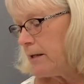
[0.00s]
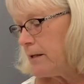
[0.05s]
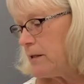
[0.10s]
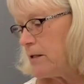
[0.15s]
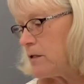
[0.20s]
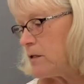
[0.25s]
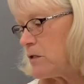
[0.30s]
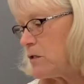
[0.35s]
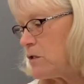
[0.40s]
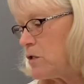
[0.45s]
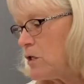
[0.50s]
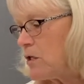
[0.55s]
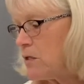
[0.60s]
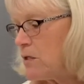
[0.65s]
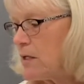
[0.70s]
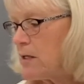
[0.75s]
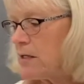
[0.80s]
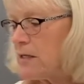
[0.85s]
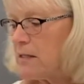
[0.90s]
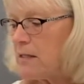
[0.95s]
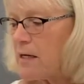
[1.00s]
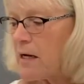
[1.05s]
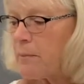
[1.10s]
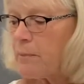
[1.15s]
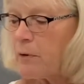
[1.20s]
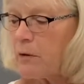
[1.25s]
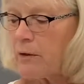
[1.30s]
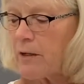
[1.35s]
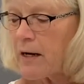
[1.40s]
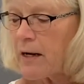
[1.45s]
This is just an
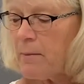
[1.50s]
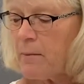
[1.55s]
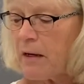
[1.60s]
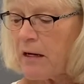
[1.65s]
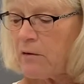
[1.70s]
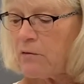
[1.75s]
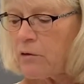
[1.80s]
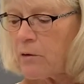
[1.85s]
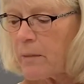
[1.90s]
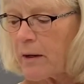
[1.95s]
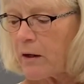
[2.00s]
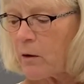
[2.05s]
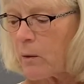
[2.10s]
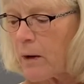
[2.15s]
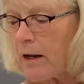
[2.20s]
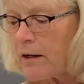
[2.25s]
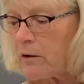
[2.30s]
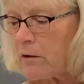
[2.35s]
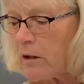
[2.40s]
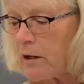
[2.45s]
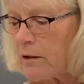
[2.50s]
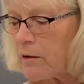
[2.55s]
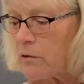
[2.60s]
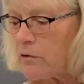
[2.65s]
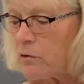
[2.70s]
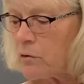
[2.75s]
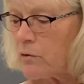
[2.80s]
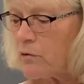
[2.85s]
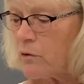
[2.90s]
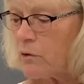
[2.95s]
example that I made for my granddaughter,
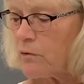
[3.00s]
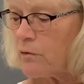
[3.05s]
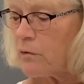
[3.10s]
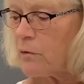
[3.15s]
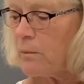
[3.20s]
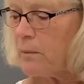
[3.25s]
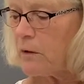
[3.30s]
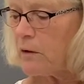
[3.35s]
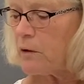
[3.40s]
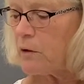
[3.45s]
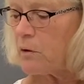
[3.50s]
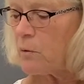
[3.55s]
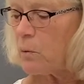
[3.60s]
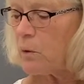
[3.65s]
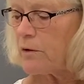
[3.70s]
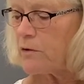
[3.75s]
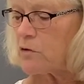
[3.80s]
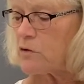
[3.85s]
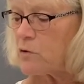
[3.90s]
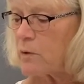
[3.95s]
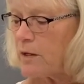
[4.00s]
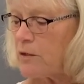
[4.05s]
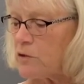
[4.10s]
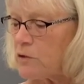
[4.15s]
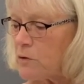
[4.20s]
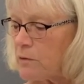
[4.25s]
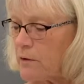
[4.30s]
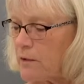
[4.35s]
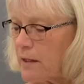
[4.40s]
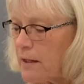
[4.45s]
so if you're familiar with
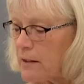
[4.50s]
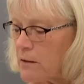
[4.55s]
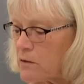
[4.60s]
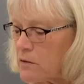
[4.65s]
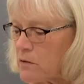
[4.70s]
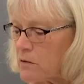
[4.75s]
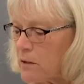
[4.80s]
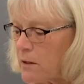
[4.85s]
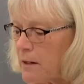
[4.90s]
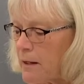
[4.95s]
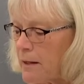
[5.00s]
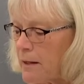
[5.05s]
Stranger Things,